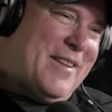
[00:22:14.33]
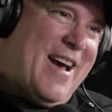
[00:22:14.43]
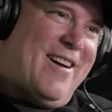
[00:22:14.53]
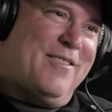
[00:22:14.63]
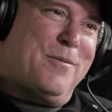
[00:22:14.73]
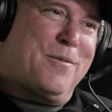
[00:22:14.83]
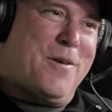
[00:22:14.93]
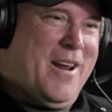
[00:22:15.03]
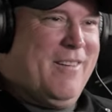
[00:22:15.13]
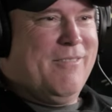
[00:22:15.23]
down
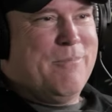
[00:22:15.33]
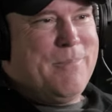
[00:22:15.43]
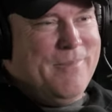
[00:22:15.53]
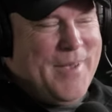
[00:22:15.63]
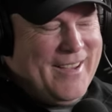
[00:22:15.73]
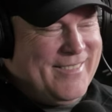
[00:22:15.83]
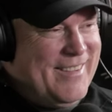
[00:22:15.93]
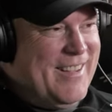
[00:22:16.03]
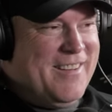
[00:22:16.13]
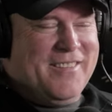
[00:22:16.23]
before I base
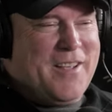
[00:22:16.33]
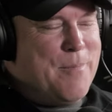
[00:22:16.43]
it.